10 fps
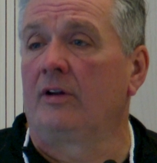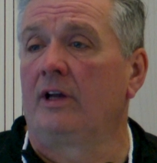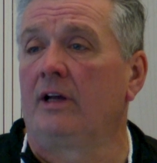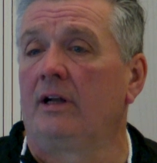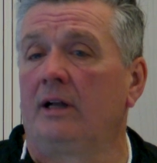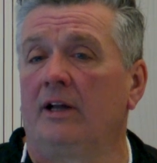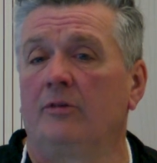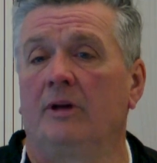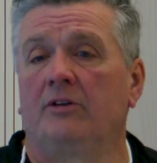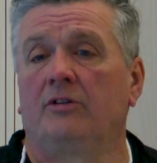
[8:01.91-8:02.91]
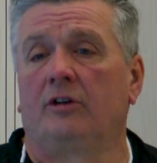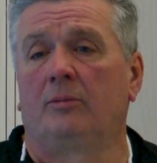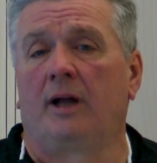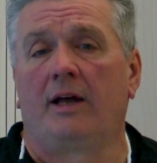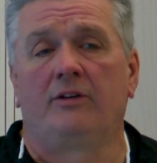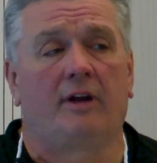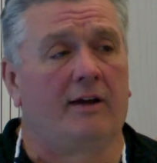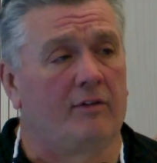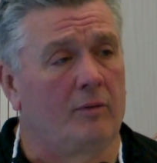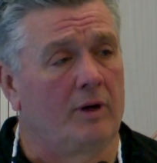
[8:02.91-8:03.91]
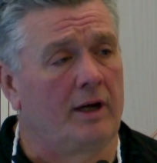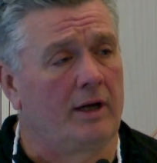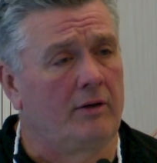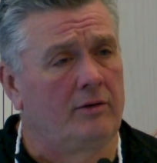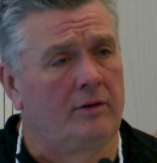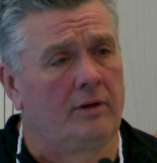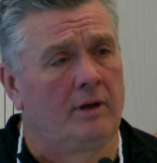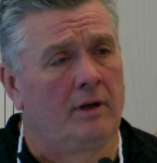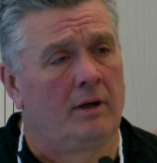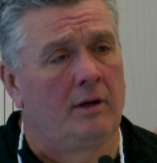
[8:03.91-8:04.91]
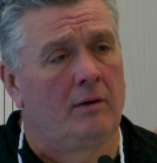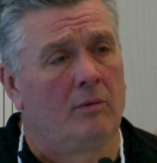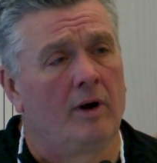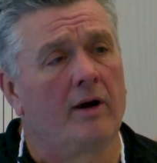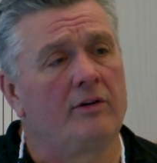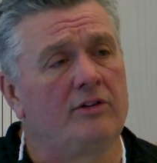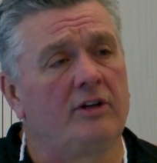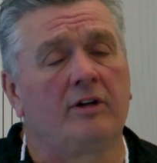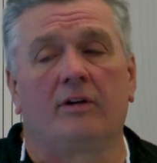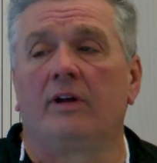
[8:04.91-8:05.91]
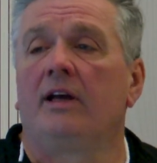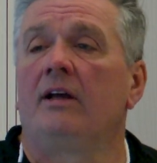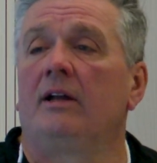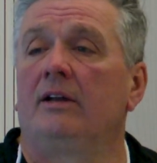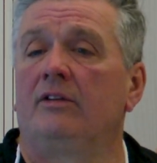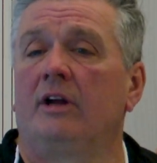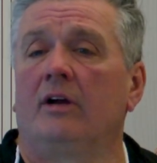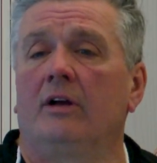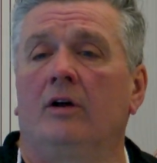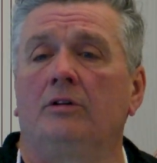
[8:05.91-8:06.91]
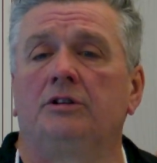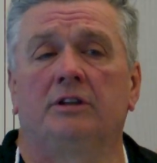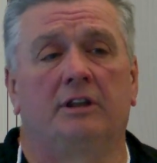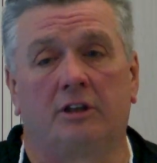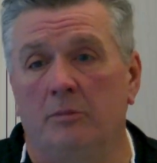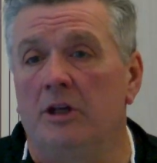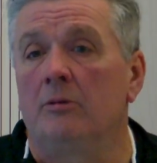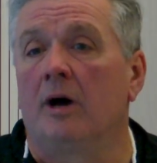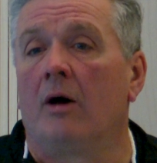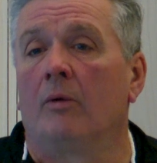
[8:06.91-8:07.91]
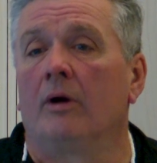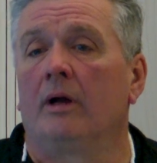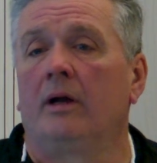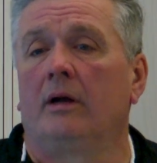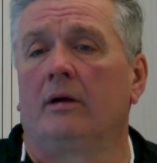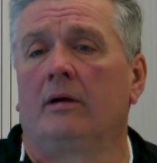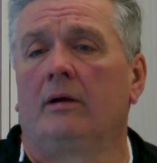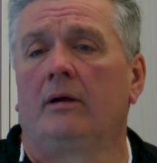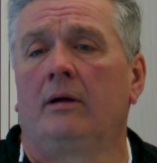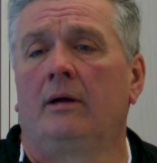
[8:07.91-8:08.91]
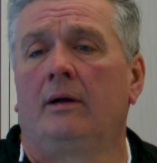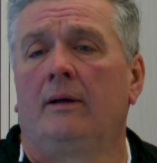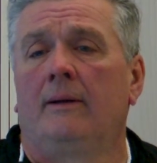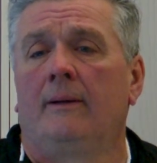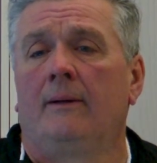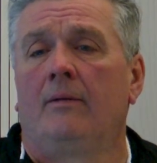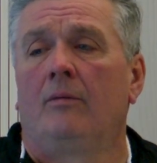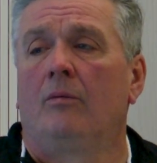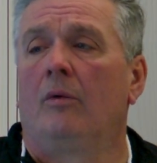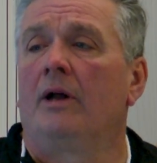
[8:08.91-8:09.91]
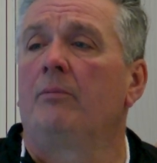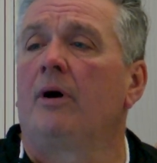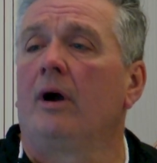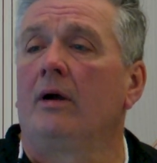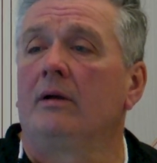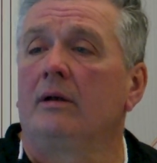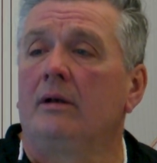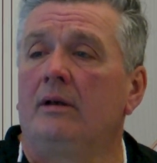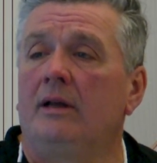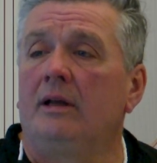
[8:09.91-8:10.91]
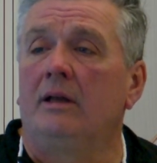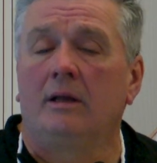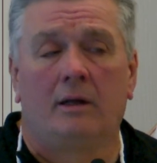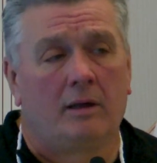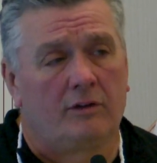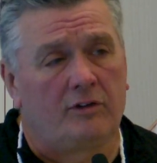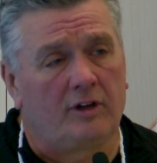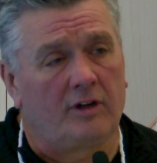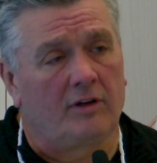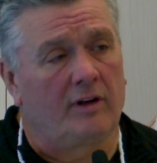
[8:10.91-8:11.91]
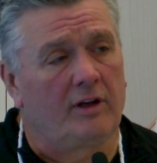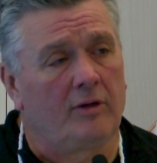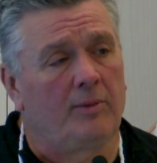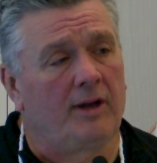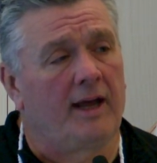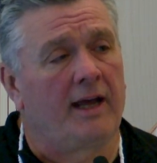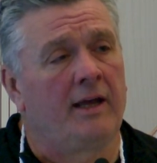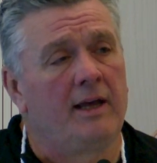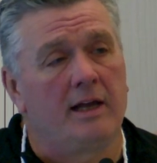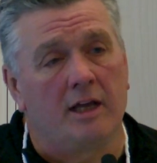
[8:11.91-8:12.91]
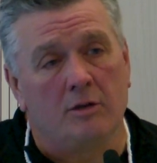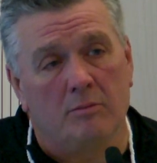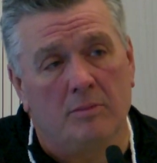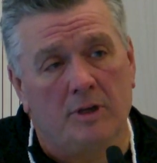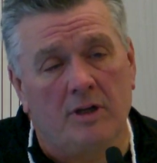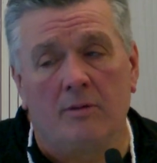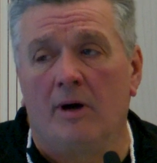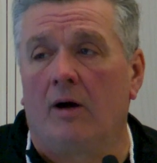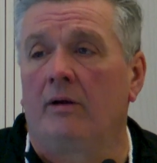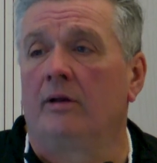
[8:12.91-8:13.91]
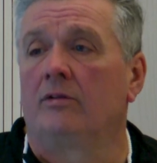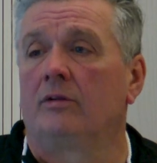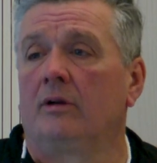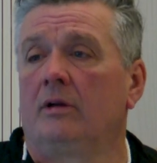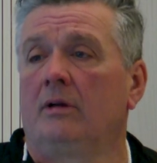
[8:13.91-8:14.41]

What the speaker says: Hill as much as it applies to everyone else. Where in Citadel Hill is there a notion that the Mi'kmaq were here? What part did Citadel Hill play in Mi'kmaq history?